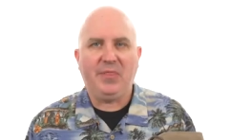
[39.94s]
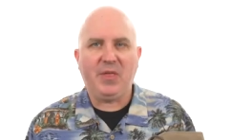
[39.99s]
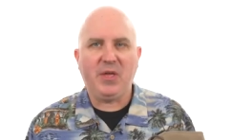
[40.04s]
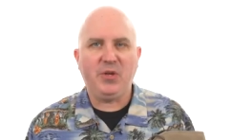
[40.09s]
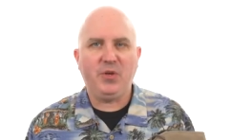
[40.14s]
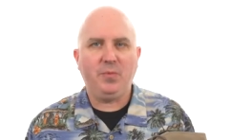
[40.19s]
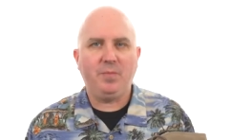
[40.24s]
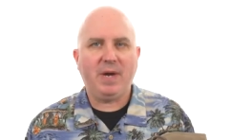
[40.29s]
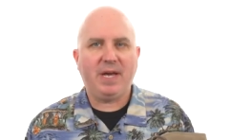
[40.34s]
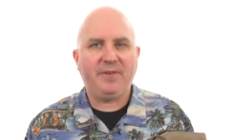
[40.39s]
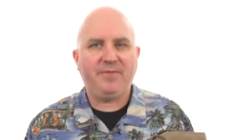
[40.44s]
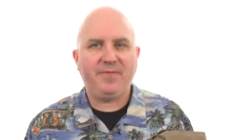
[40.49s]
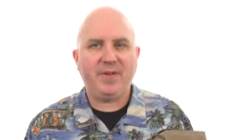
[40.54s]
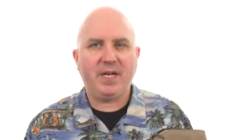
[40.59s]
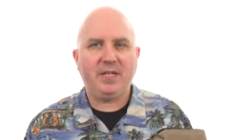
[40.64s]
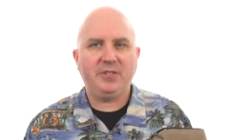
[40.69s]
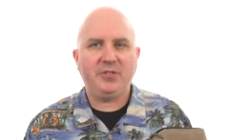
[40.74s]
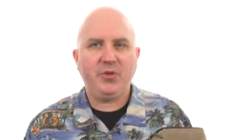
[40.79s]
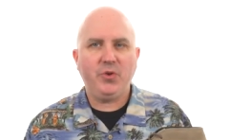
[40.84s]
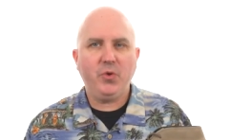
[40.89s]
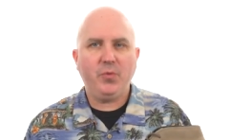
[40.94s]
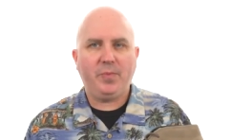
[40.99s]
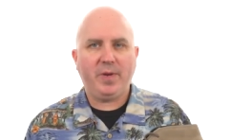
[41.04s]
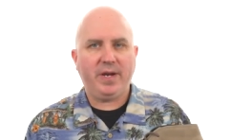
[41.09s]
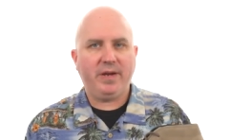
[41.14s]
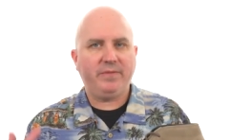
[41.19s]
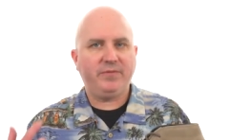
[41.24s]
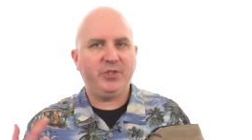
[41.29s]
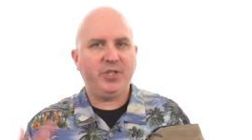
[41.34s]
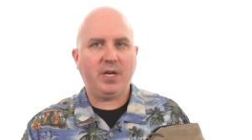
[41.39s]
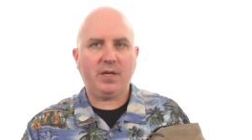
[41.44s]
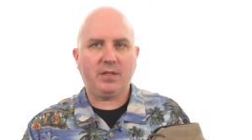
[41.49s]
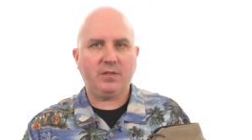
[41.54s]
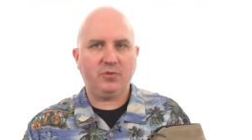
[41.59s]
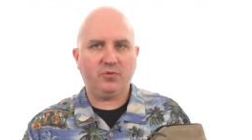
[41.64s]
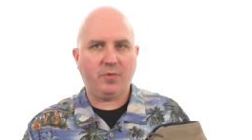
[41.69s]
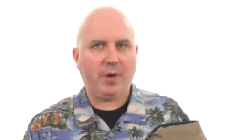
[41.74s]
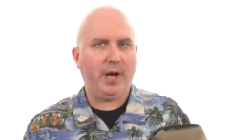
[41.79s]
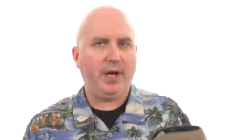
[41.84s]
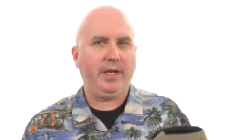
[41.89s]
Think you might have found your new pair of
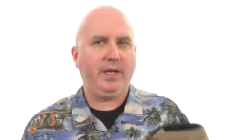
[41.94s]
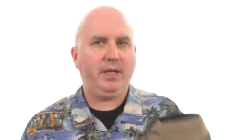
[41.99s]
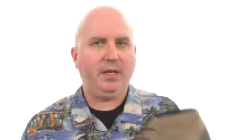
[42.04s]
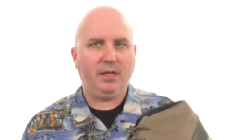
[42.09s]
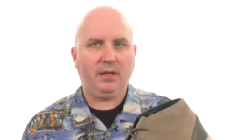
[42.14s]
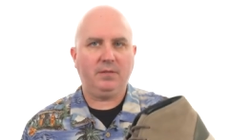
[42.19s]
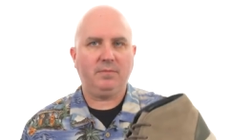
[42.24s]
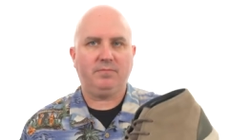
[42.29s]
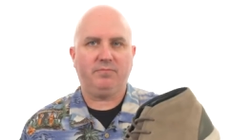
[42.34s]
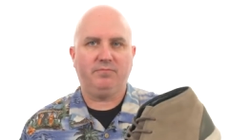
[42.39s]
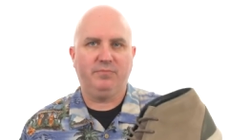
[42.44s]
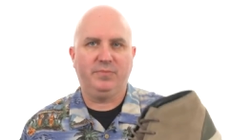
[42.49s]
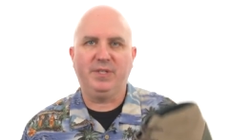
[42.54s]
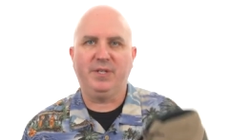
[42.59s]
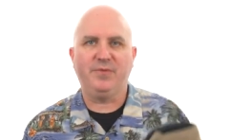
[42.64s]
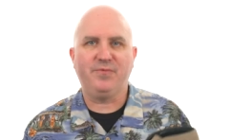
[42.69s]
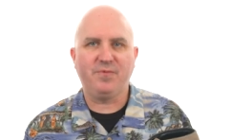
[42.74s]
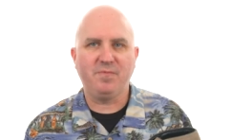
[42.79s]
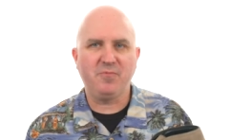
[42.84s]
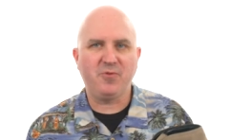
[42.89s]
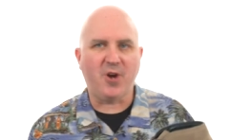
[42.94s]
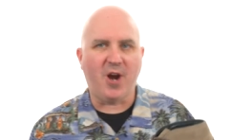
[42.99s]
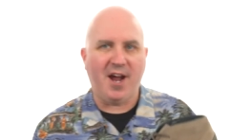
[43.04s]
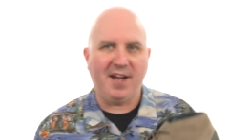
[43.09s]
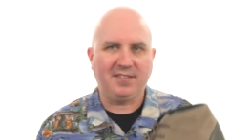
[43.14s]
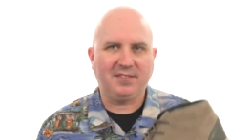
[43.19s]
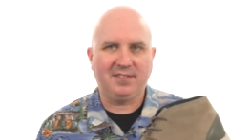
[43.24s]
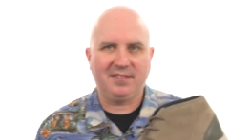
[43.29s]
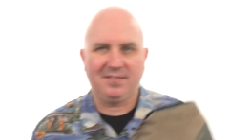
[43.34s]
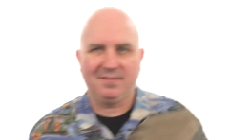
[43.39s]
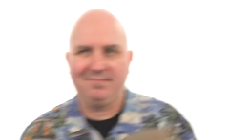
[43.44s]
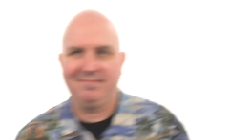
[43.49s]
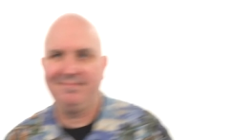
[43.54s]
Chukkas right here. They're from Crocs.